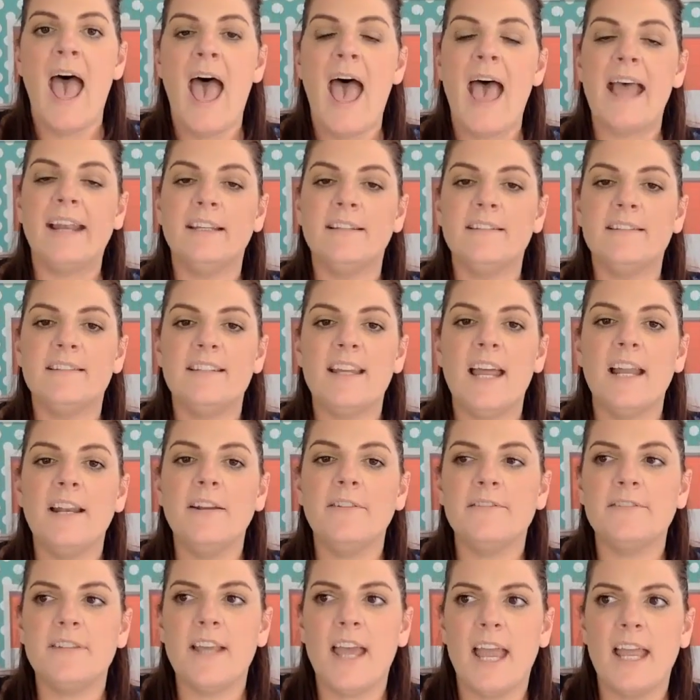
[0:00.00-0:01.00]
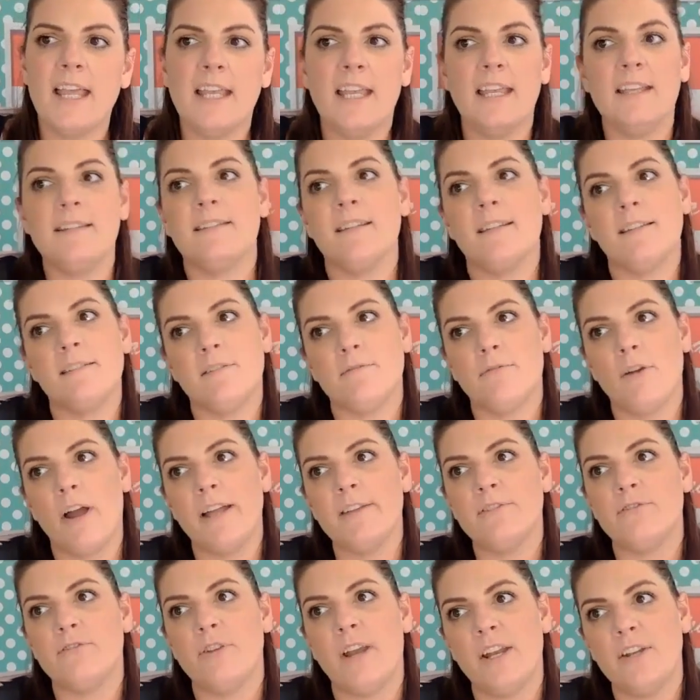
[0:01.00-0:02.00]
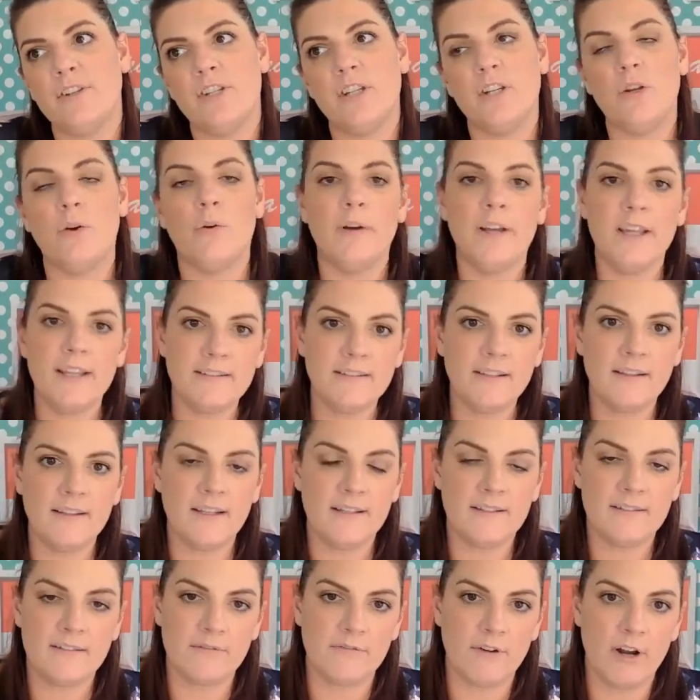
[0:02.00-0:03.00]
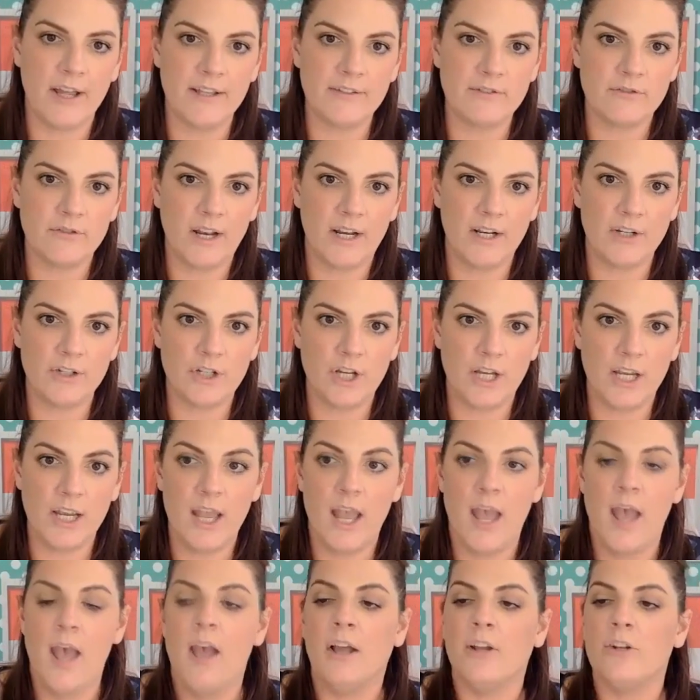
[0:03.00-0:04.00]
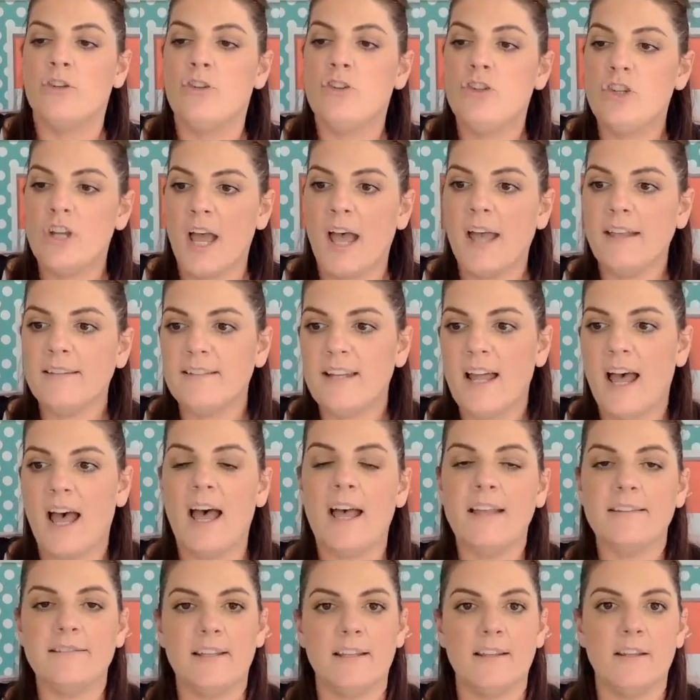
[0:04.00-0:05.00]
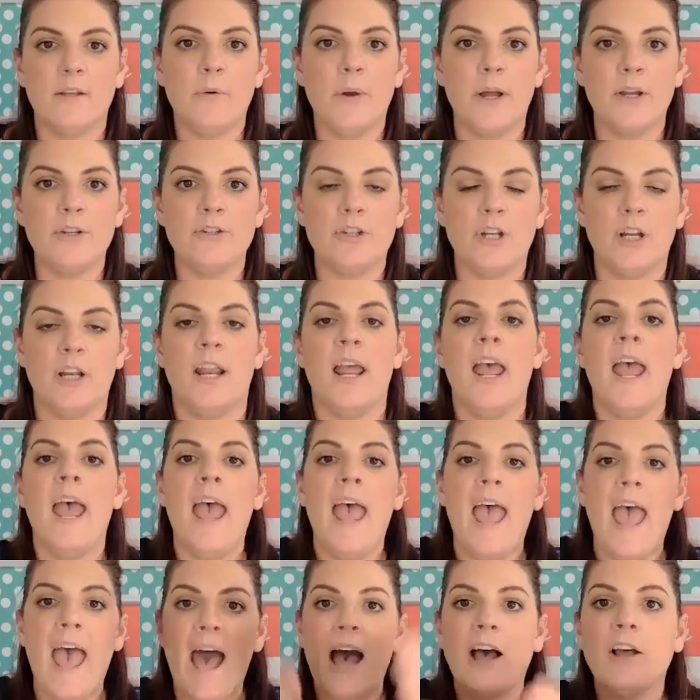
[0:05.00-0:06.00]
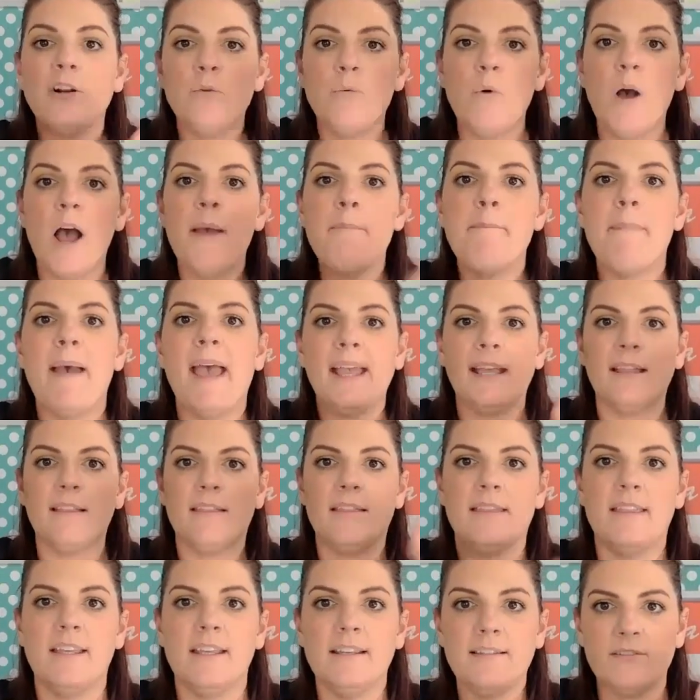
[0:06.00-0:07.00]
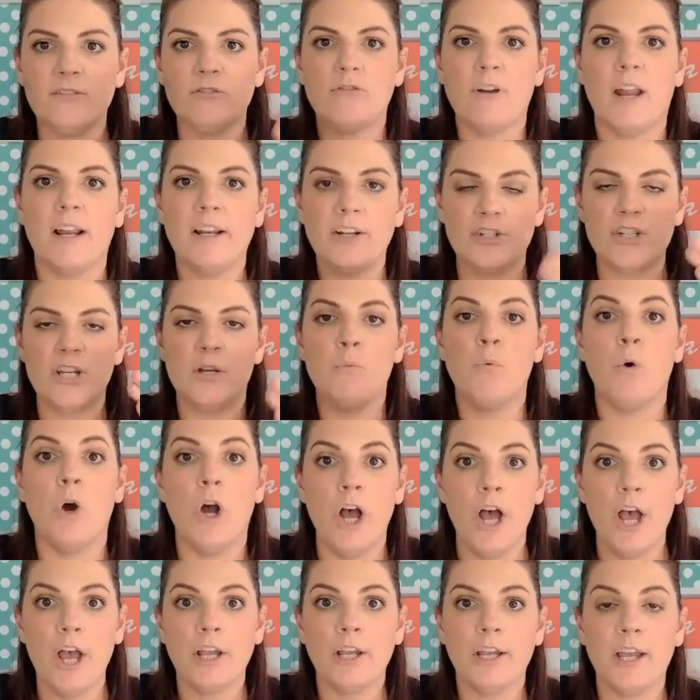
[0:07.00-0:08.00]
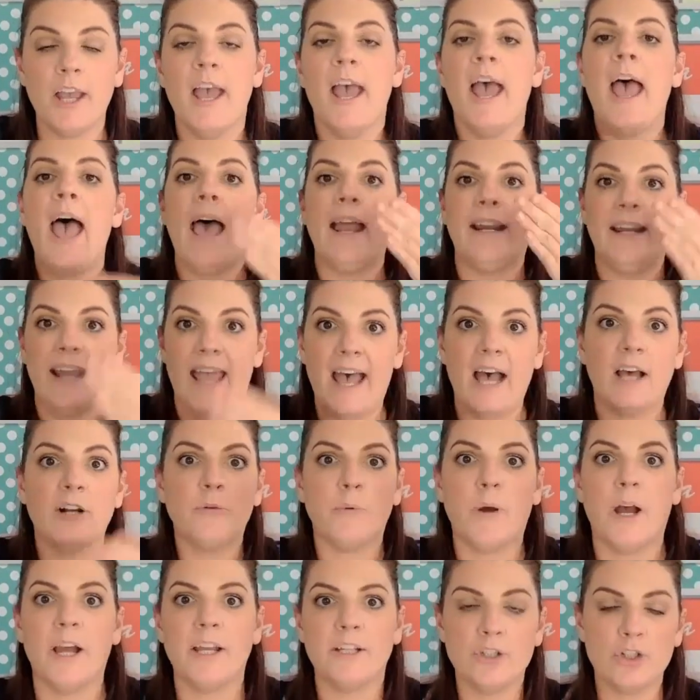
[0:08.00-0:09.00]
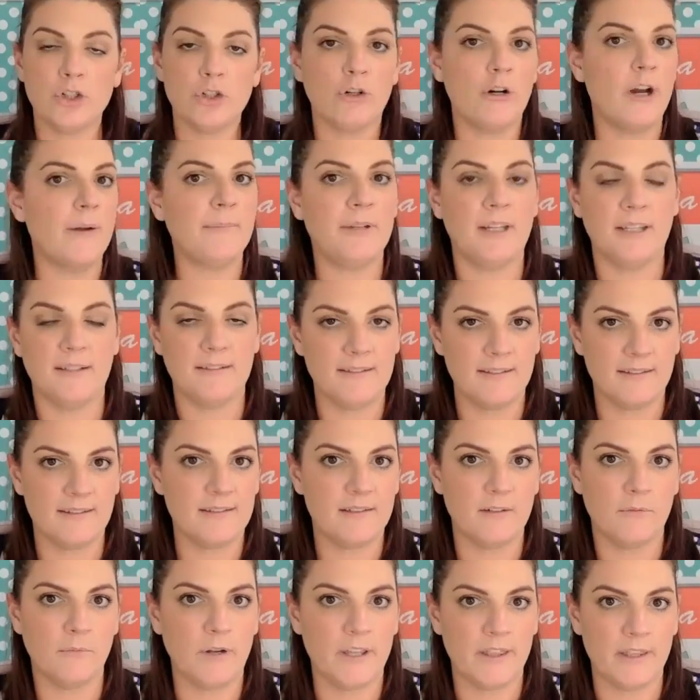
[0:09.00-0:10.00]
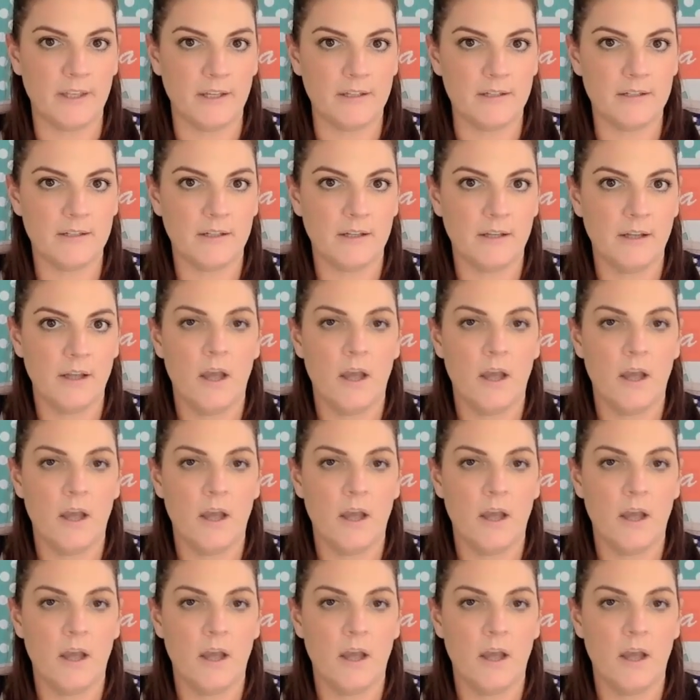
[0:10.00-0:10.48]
And instead of saying, is this the right strategy or isn't this the right strategy, just asking the question, how do I make this strategy work and how do I ensure I'm consistent with it?